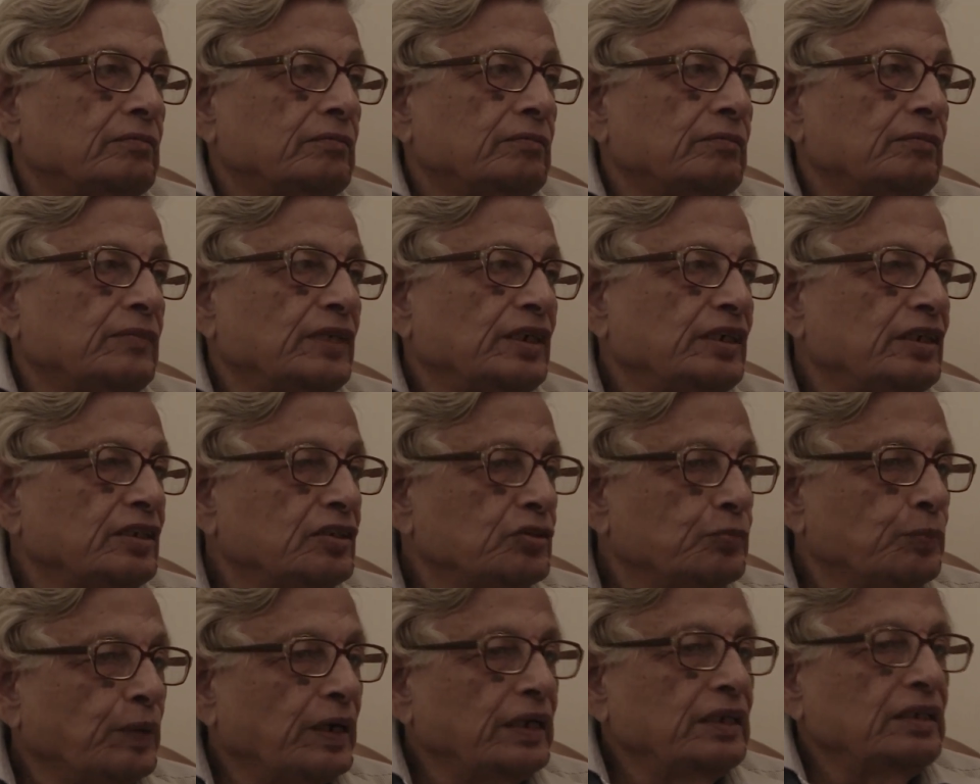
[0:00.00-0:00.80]
But
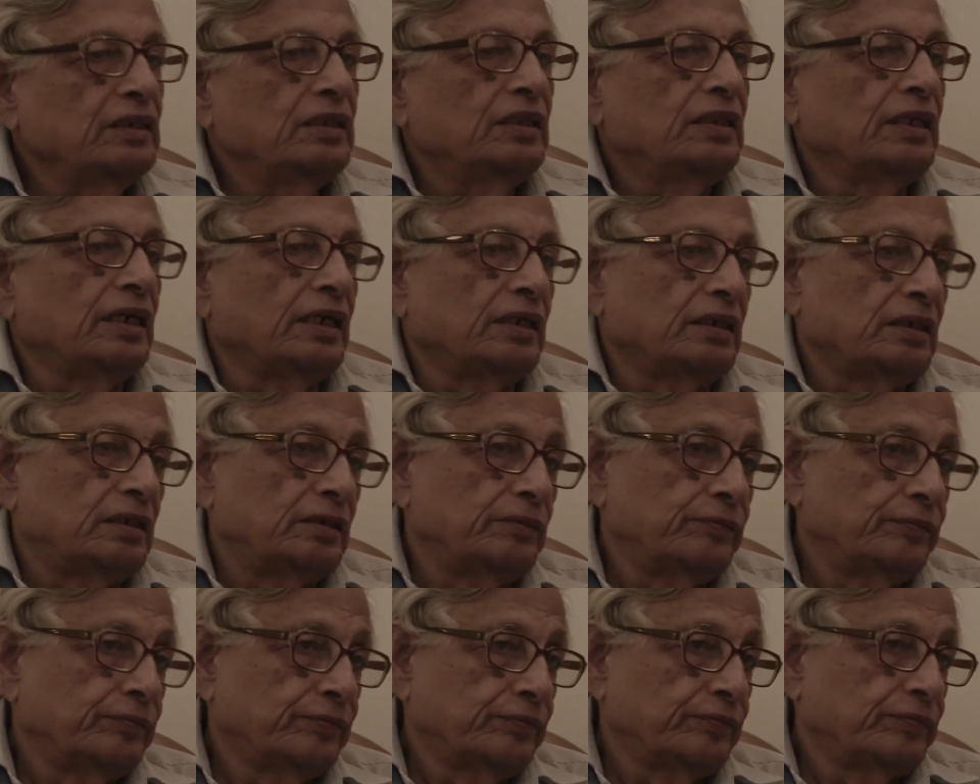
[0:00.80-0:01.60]
despite that,
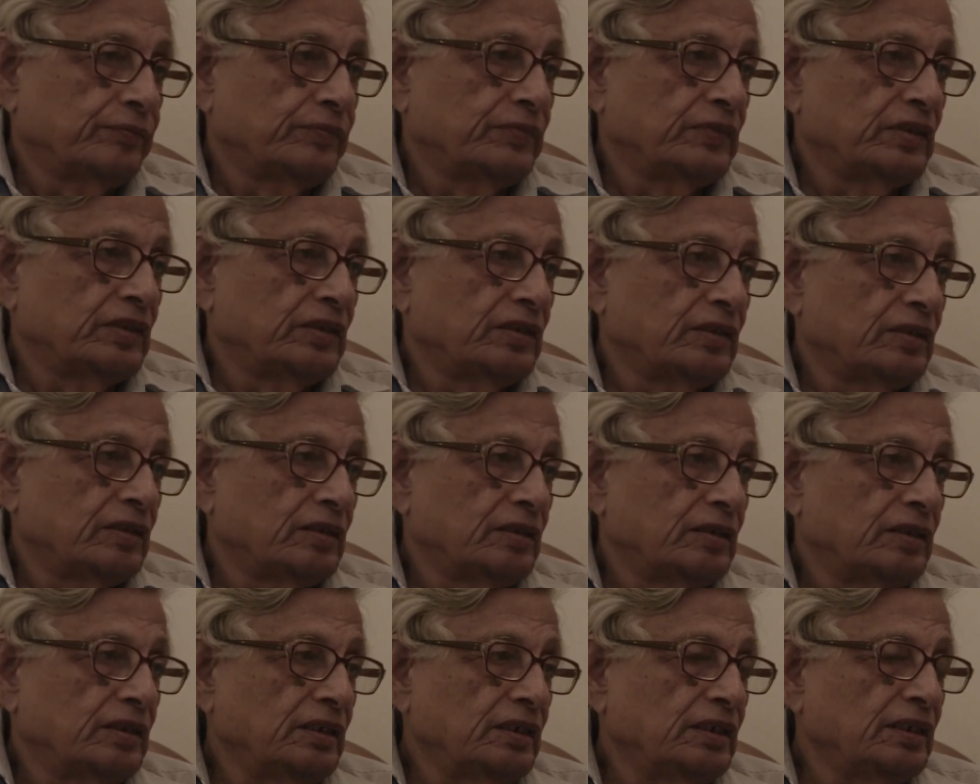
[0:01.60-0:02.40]

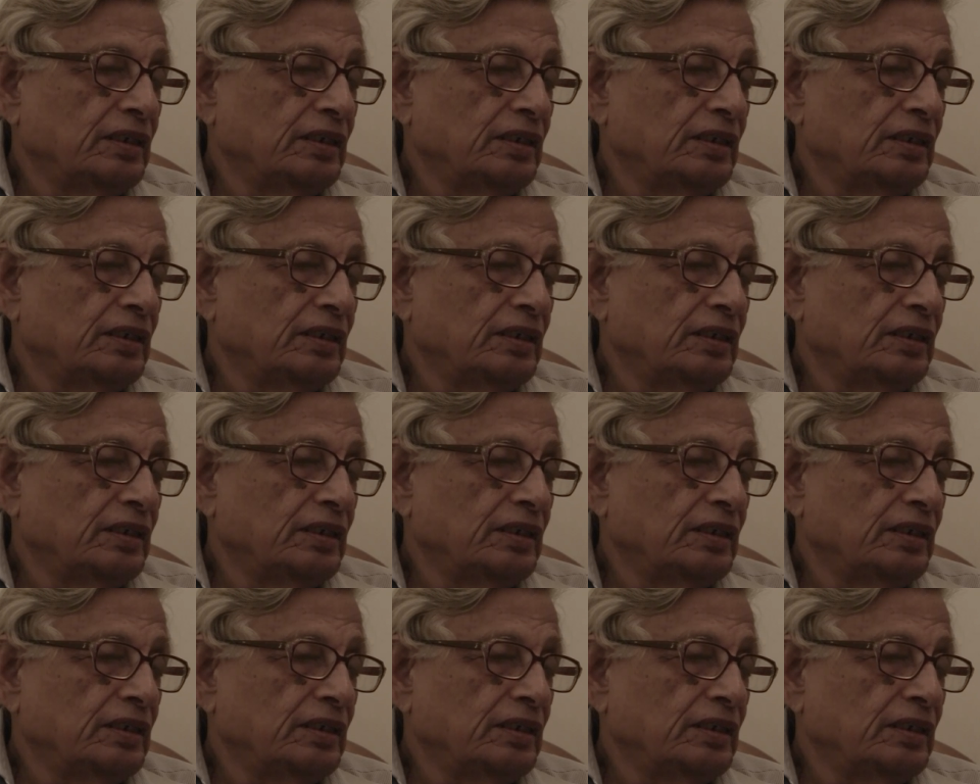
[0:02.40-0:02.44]
the